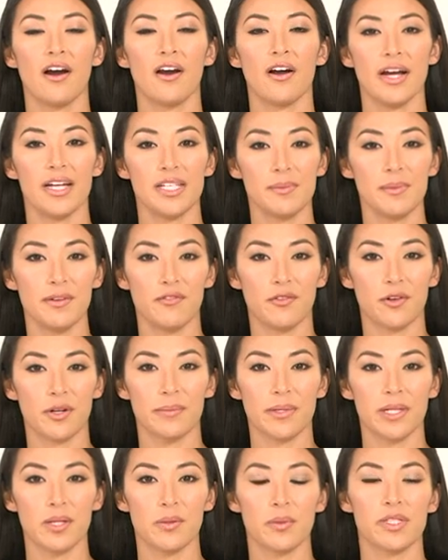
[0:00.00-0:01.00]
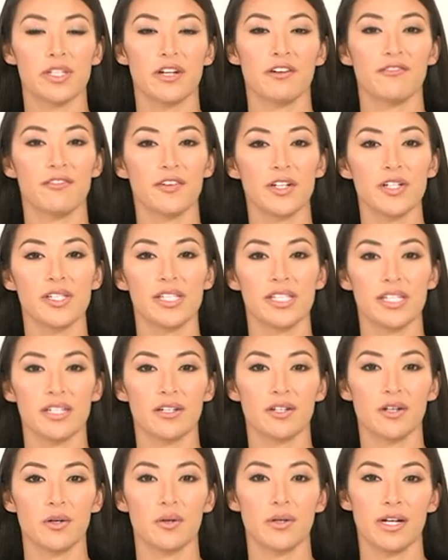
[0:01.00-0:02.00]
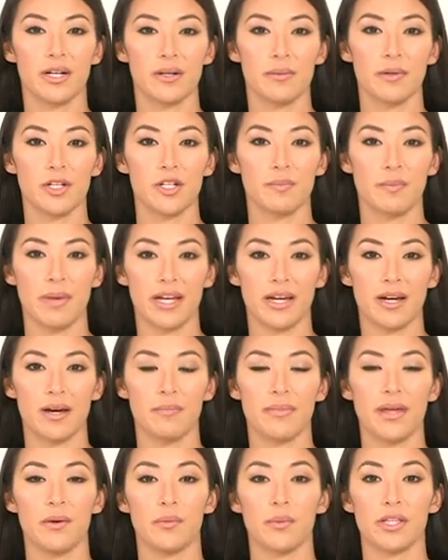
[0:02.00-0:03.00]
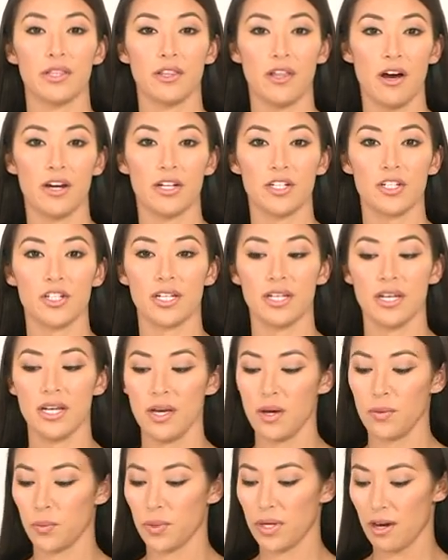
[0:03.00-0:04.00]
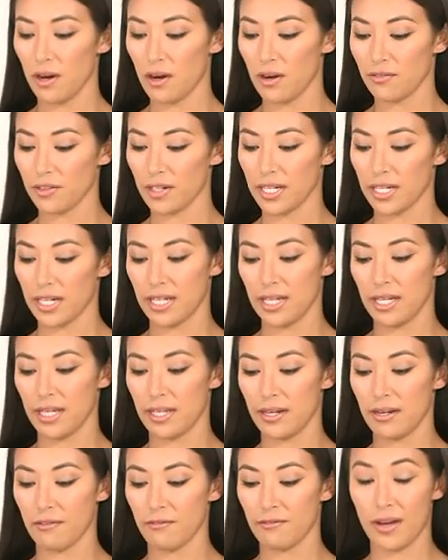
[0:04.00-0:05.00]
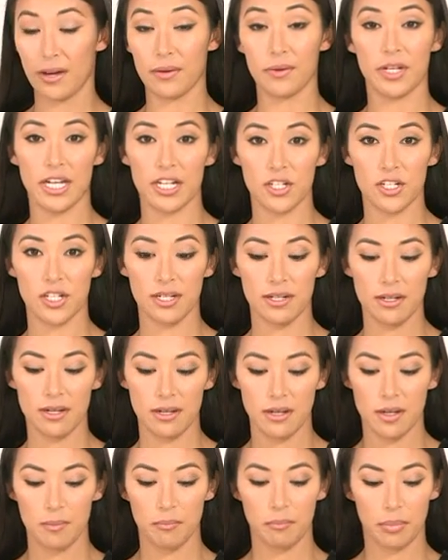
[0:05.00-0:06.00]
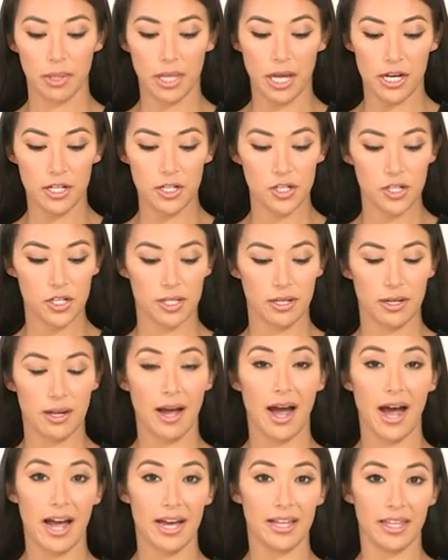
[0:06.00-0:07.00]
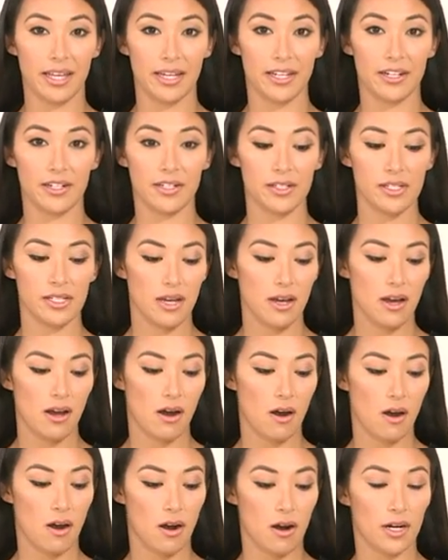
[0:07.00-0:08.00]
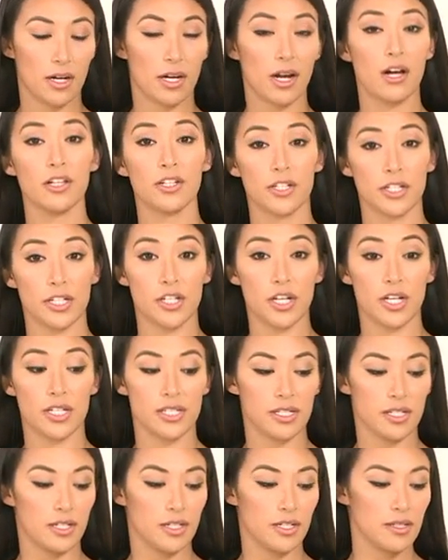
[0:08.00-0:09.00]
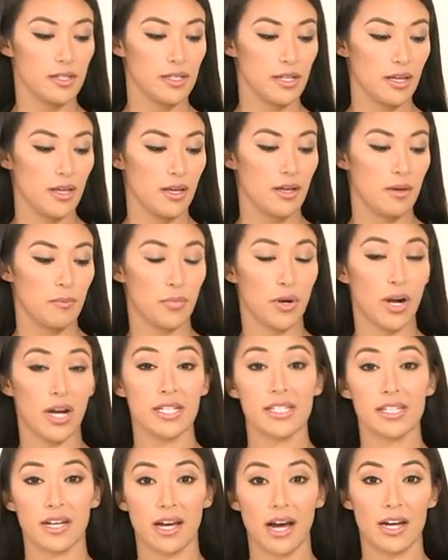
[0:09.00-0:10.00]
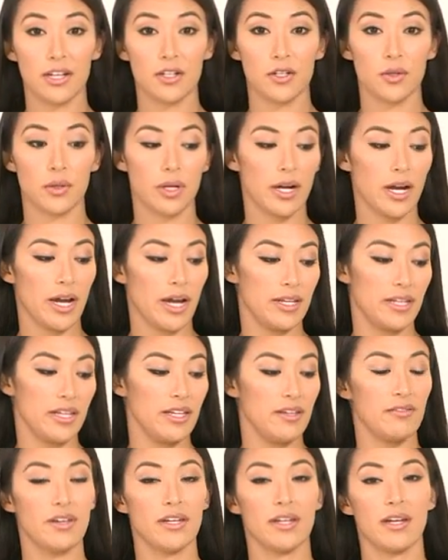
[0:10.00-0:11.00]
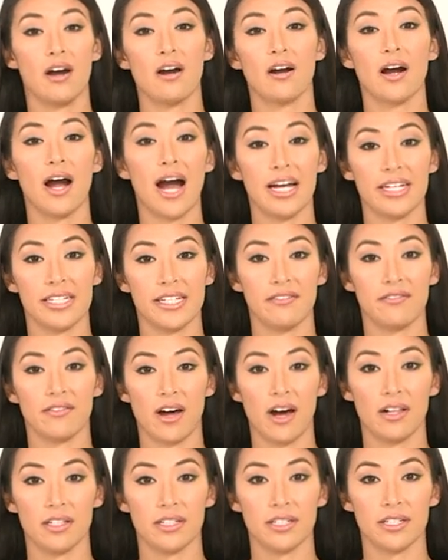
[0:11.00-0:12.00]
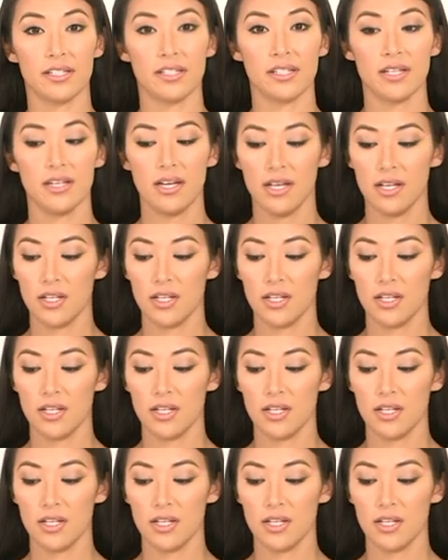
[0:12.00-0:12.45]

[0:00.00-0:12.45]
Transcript: Our SB formula was our first silicone airbrush makeup that we launched. We offer it in foundation, blush, highlighters, our color adjusters, bronze and contour, and even our high def colors.